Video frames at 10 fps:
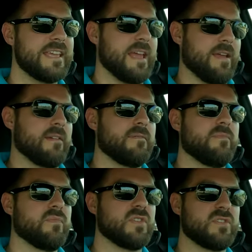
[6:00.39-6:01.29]
leaking,
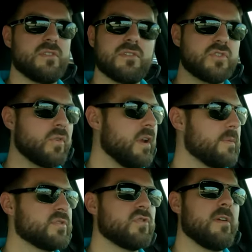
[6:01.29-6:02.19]
just straight
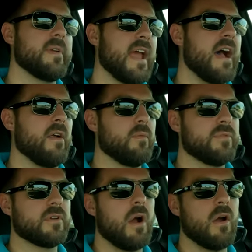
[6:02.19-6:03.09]
up streaming out.
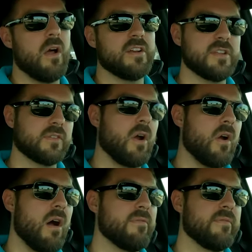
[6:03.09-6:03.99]
With the car on, I shut the
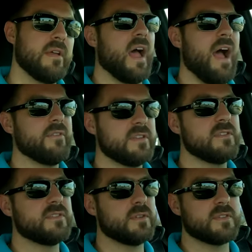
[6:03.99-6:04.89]
car off. Obviously,
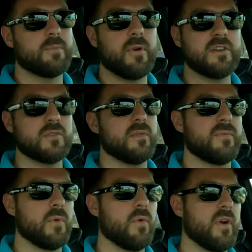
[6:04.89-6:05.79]
there's still some pressure
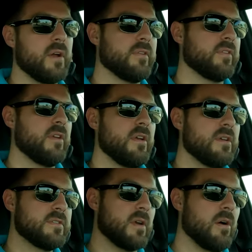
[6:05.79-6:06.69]
in the fuel rails,
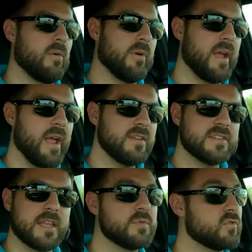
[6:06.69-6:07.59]
so it
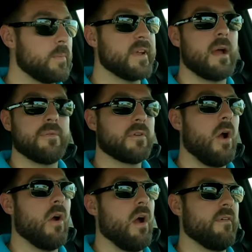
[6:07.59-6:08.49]
just keeps dripping out with the
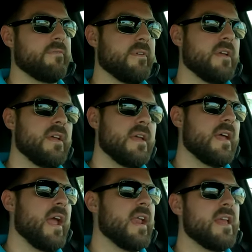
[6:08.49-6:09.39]
car off,
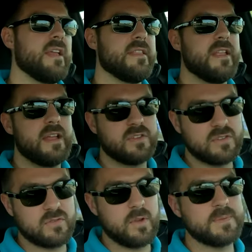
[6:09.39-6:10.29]
and it, it
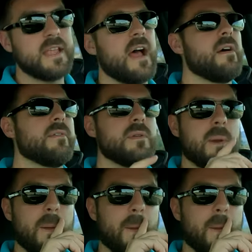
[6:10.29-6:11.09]
just drips down,